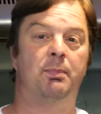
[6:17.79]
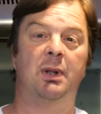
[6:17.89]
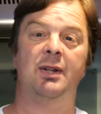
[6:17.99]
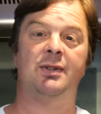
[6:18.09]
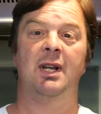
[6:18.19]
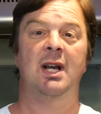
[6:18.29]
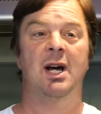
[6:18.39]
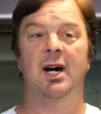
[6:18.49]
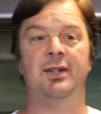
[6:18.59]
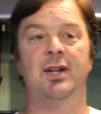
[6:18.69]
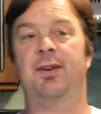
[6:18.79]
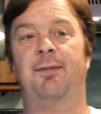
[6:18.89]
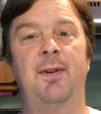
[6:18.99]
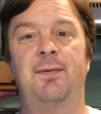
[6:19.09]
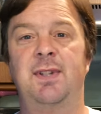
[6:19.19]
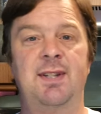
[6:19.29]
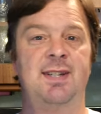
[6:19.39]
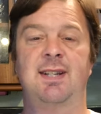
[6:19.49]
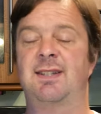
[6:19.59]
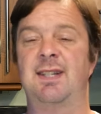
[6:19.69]
plus another 50,
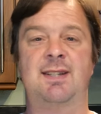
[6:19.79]
60,